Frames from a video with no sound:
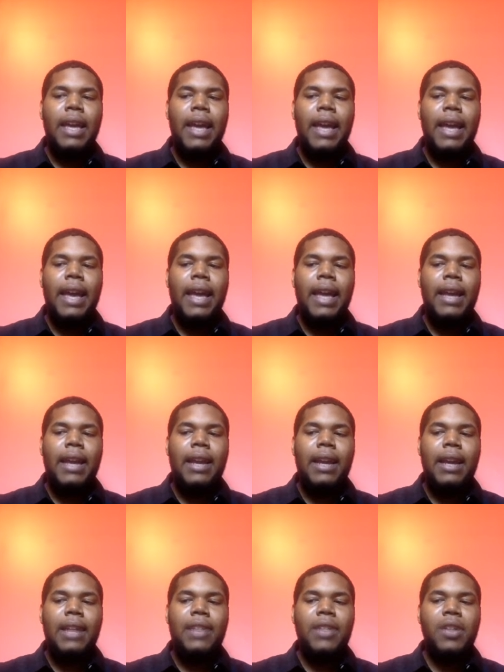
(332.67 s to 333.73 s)
And
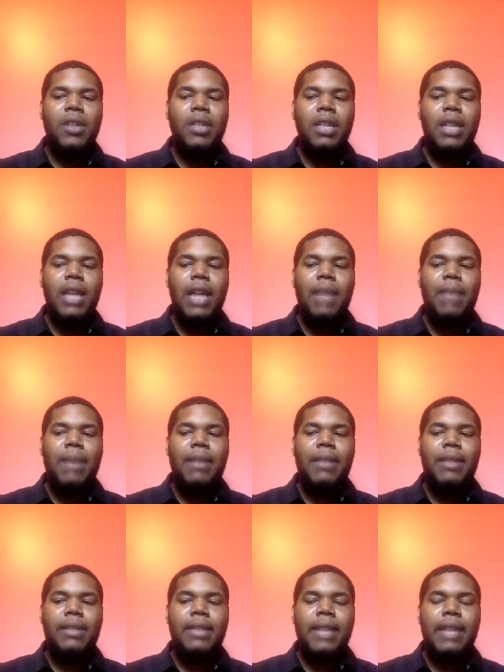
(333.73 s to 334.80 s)
I talked a lot about
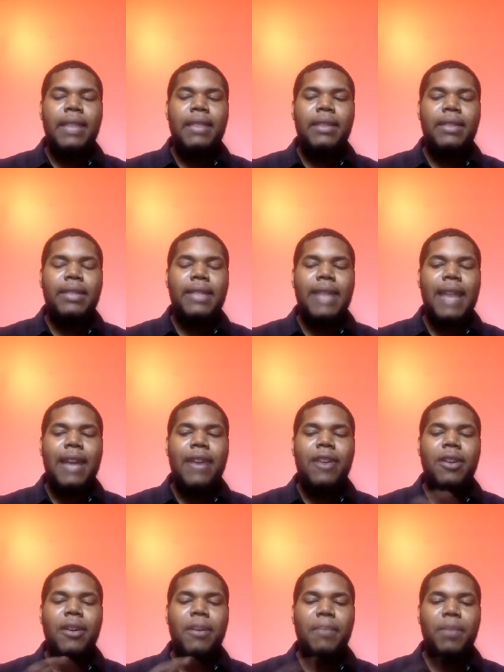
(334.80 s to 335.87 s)
this in the
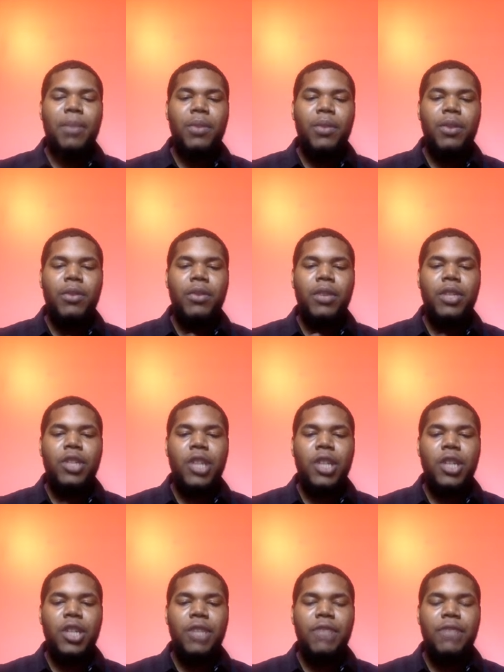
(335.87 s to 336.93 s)
Saturn Pluto
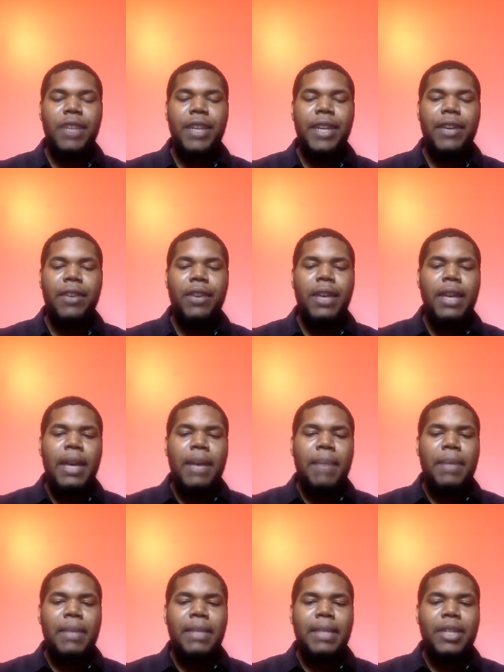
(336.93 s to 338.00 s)
conjunction video,
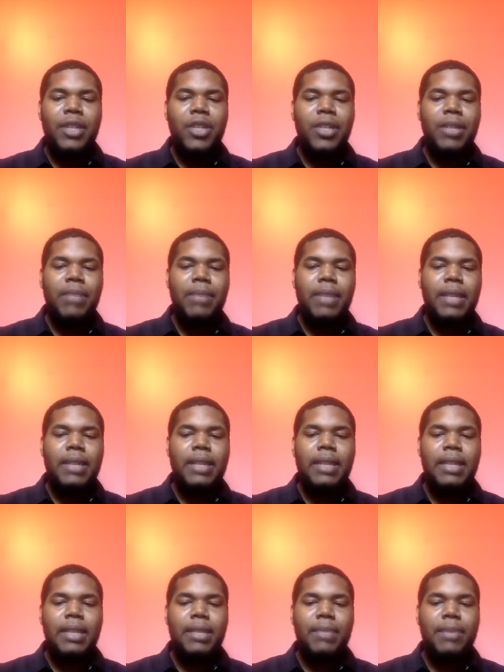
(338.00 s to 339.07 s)
but it's interesting because
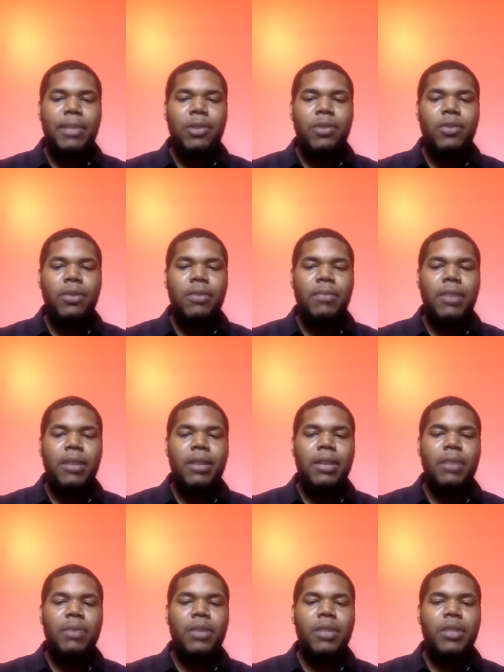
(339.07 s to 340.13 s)
in the spiritual
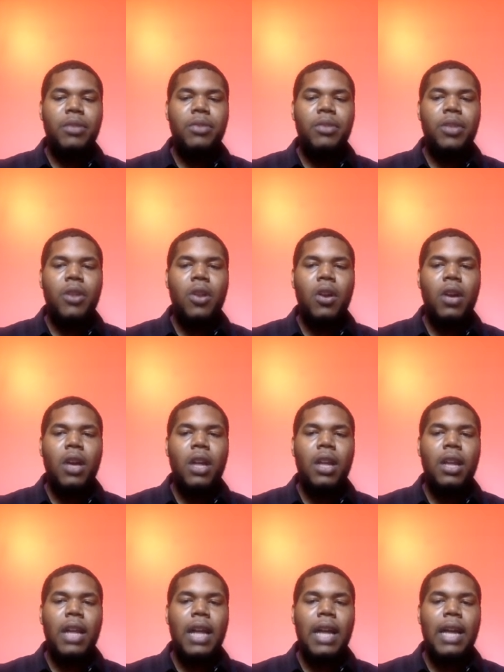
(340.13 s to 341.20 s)
community, we do talk a
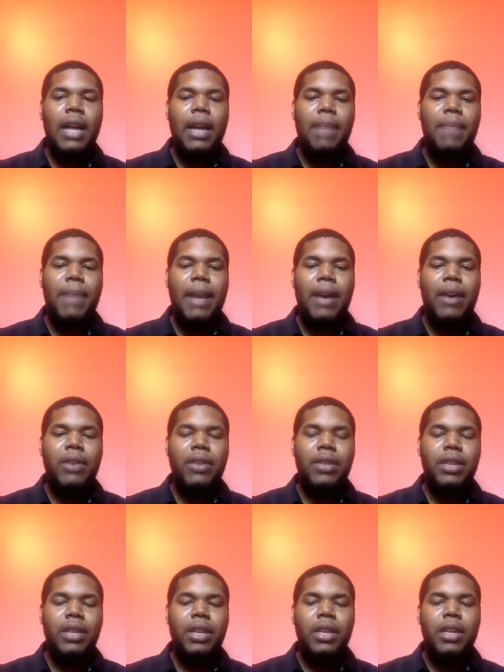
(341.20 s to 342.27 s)
lot about
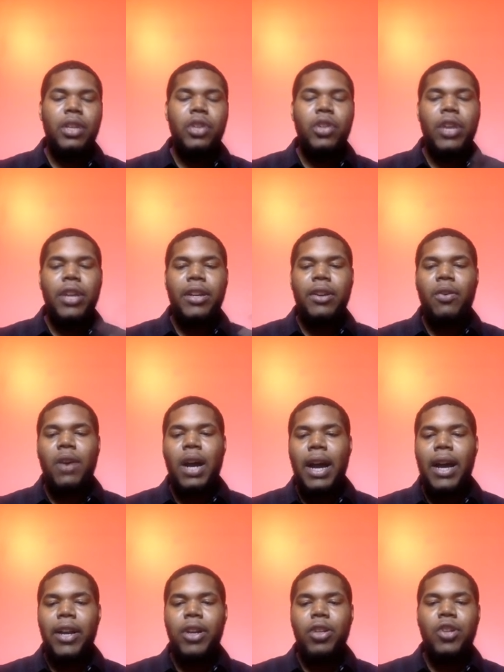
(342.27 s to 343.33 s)
trying to go
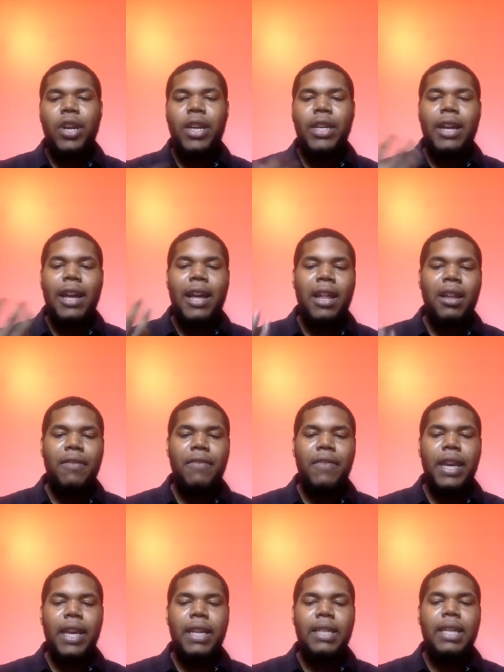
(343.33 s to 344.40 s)
higher, trying to
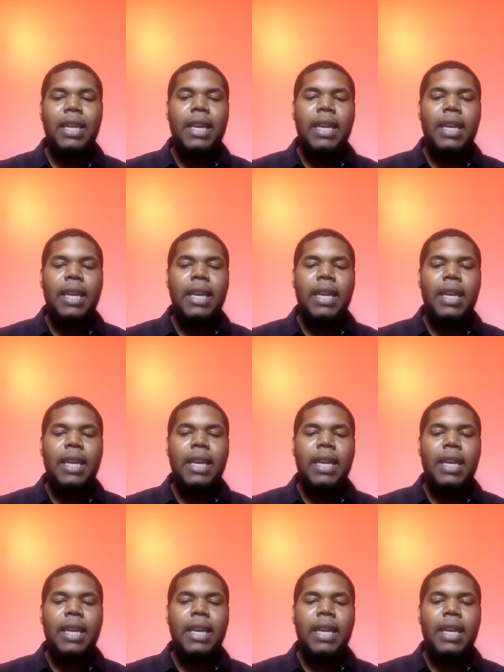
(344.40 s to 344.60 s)
elevate,